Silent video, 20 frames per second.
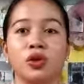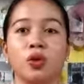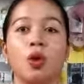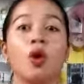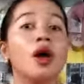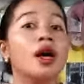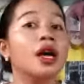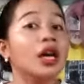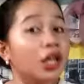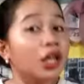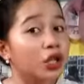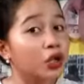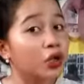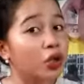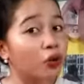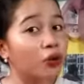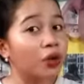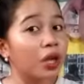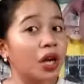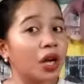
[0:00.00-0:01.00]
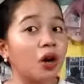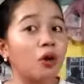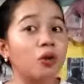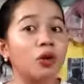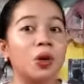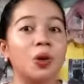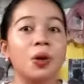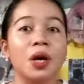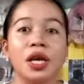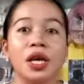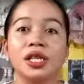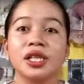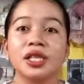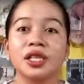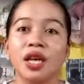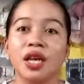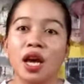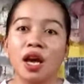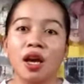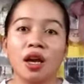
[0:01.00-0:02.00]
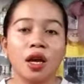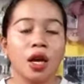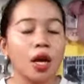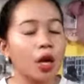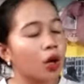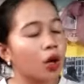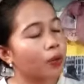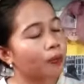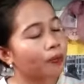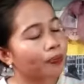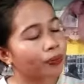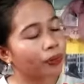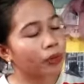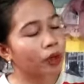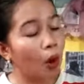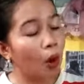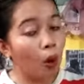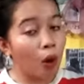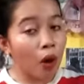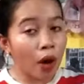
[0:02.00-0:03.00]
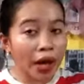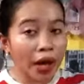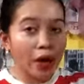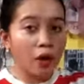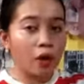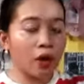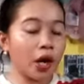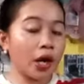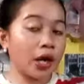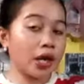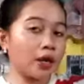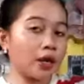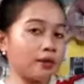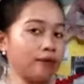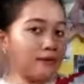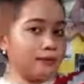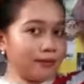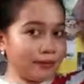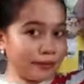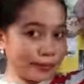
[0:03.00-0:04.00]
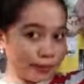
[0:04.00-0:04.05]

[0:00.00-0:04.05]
So, dito na ko na ikaulaw, guys, nga okay-okay